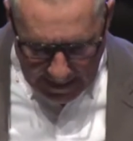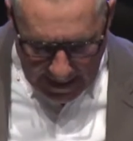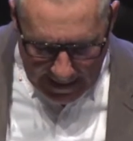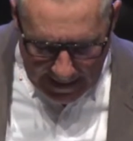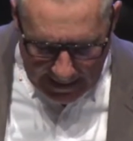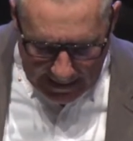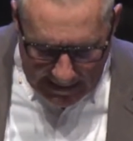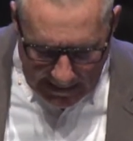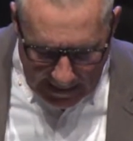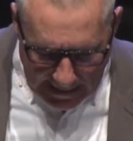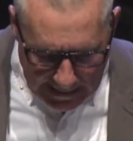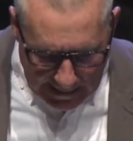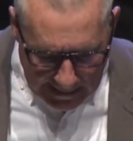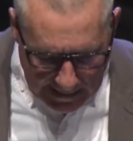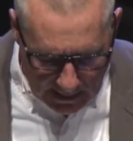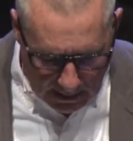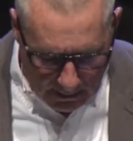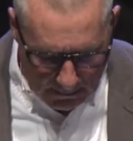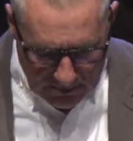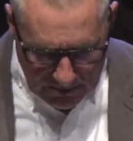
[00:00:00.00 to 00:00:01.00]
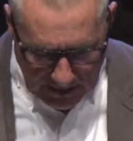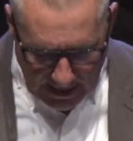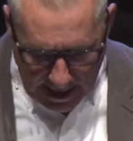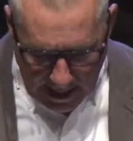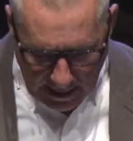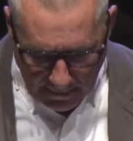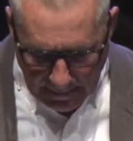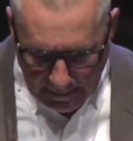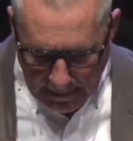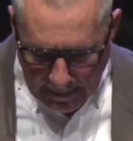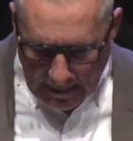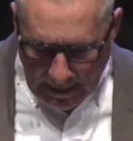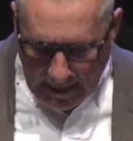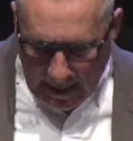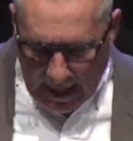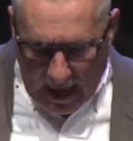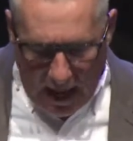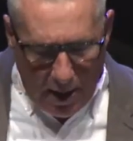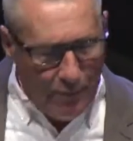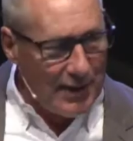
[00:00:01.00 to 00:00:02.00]
and it kind of comes out.
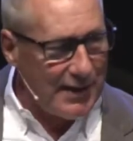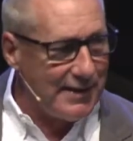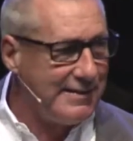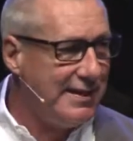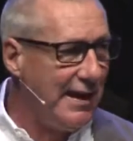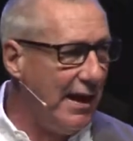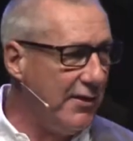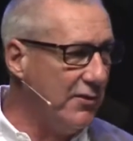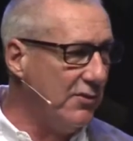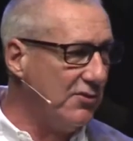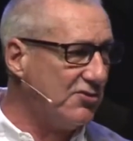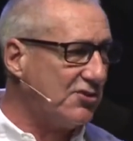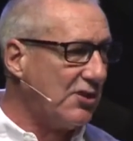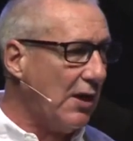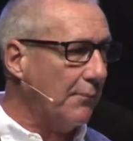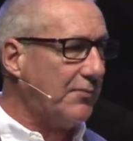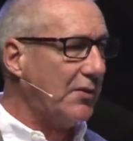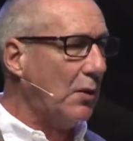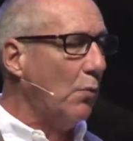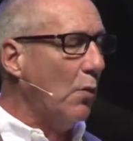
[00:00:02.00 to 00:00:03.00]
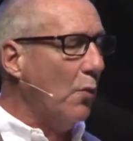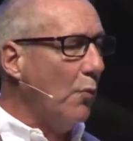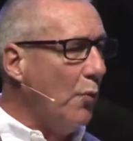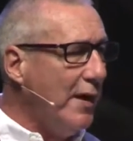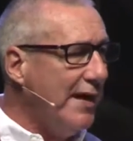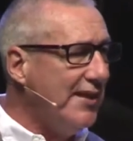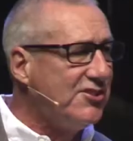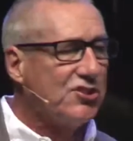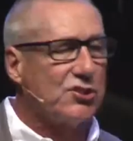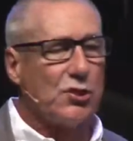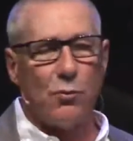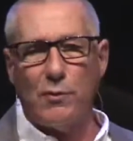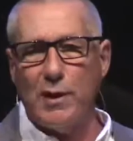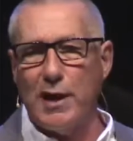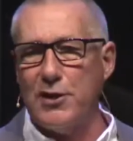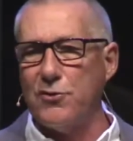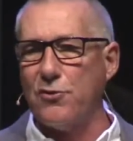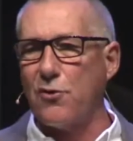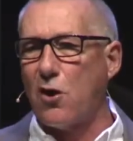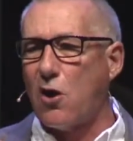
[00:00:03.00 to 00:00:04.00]
I want to tell you something. When we
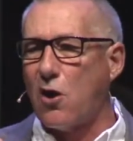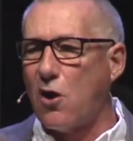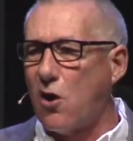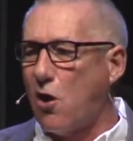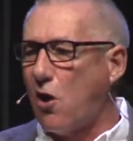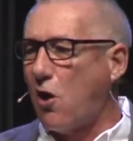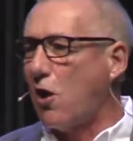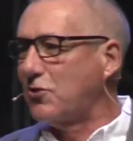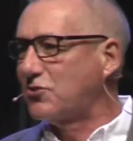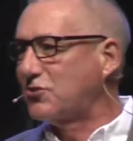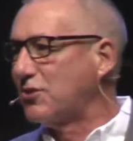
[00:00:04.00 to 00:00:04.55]
surrender our hearts